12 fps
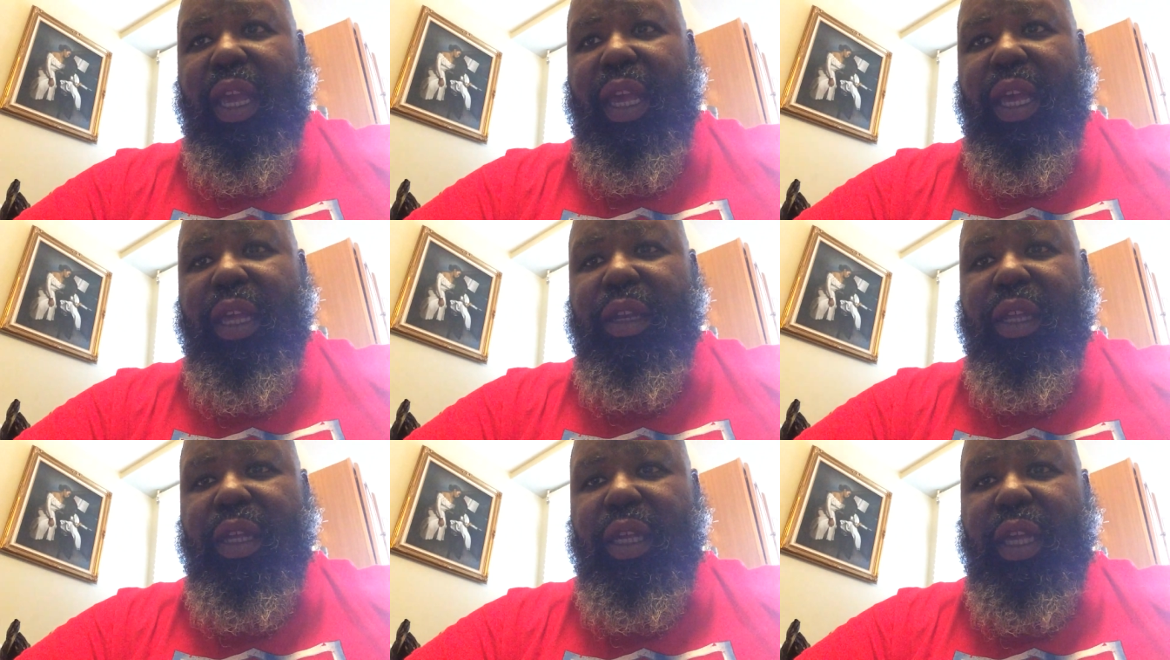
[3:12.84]

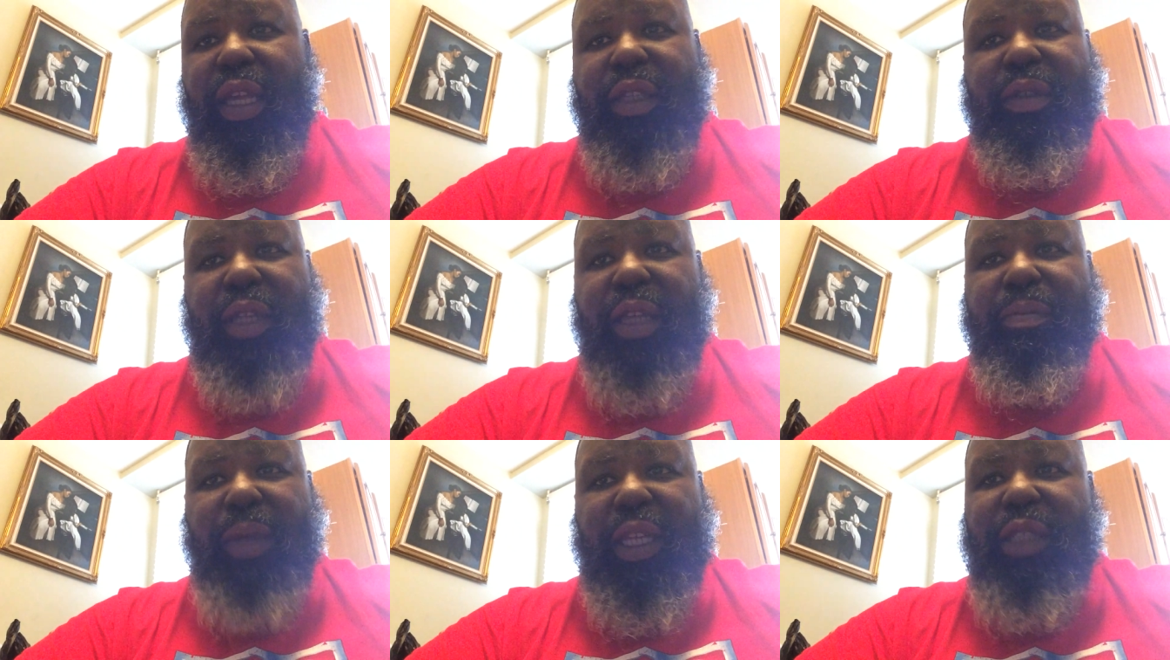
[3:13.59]
and it
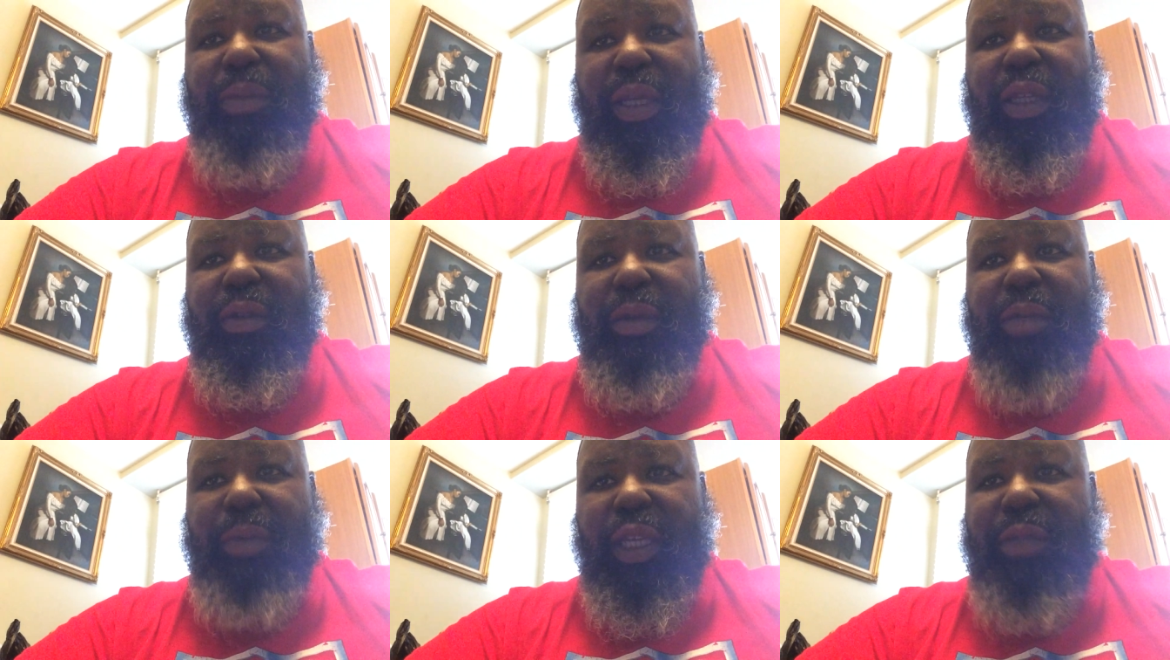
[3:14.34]
it makes me
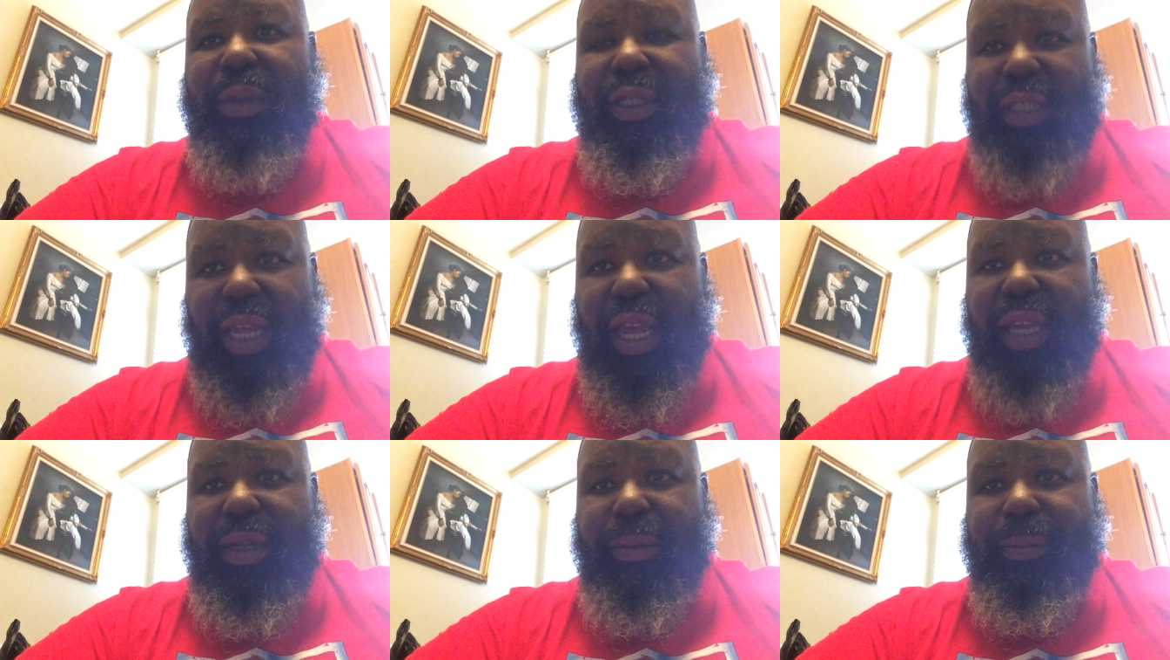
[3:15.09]
it makes me
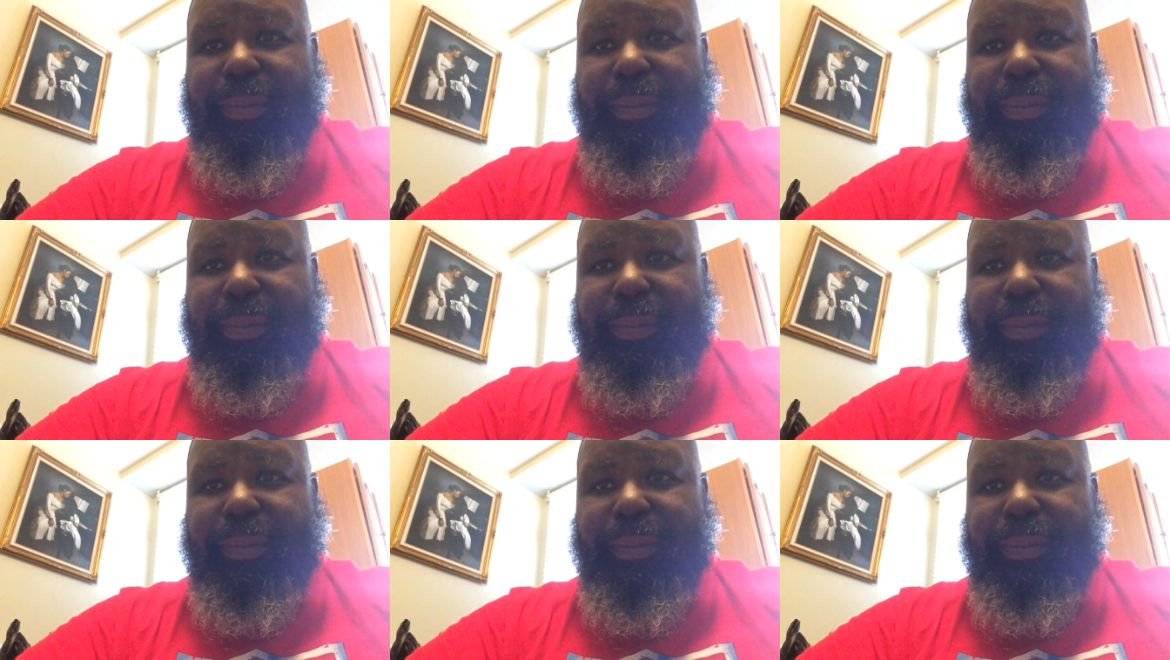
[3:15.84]
sad.